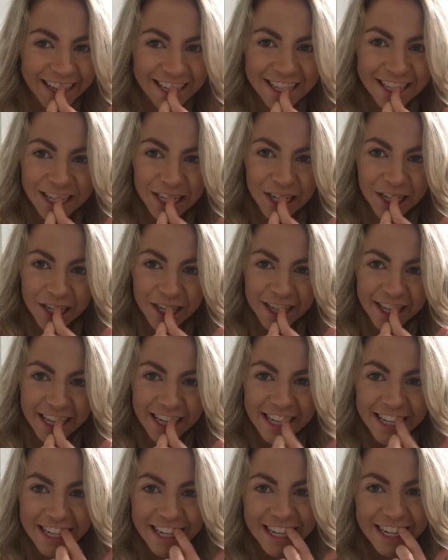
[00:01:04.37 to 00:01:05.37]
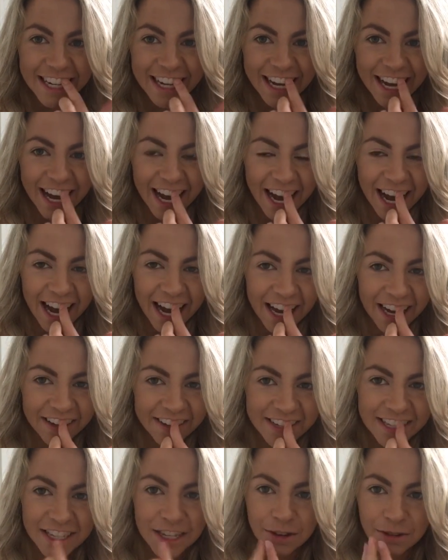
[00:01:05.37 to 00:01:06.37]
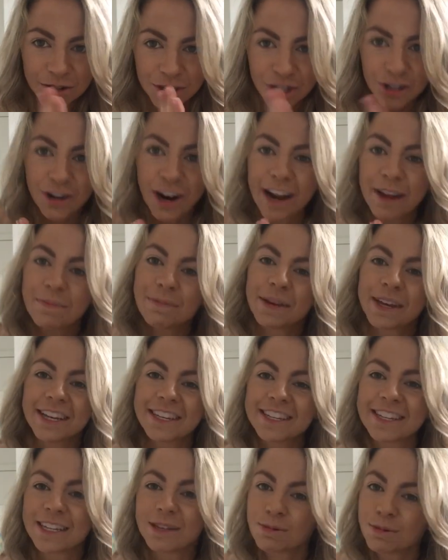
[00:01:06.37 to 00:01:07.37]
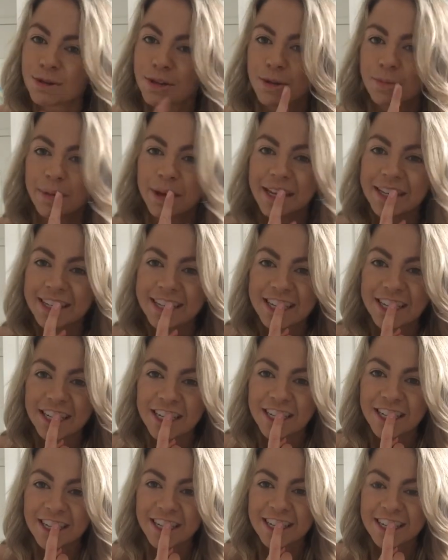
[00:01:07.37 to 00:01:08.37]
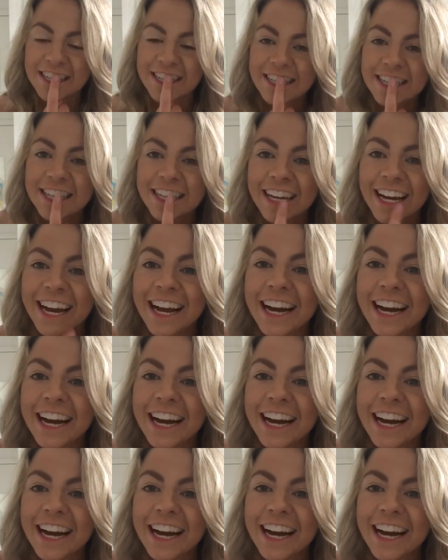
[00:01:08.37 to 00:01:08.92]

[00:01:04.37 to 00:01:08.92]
this tooth in so it's straight, because this was the biggest issue. This